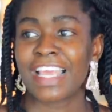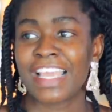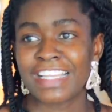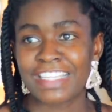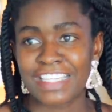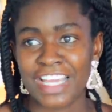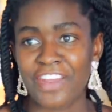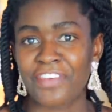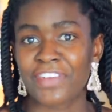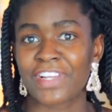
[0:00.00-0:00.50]

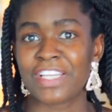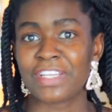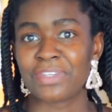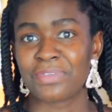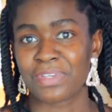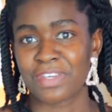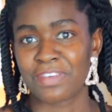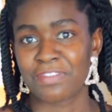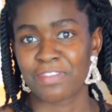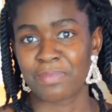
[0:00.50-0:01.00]
like directly
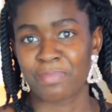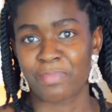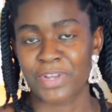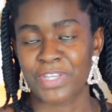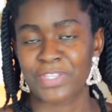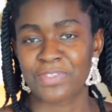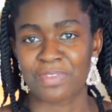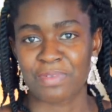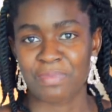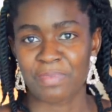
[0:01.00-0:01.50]
to give the
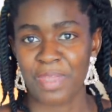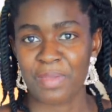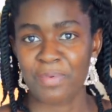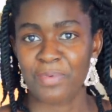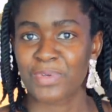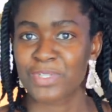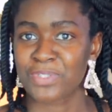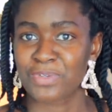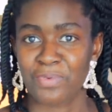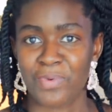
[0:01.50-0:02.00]
breast to the baby,
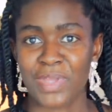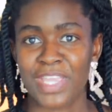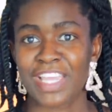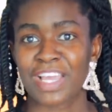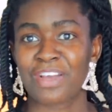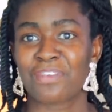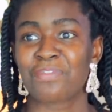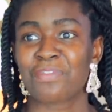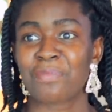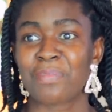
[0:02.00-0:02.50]
was not
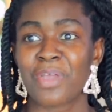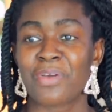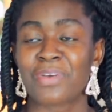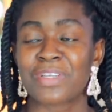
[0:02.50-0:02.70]
working out for me.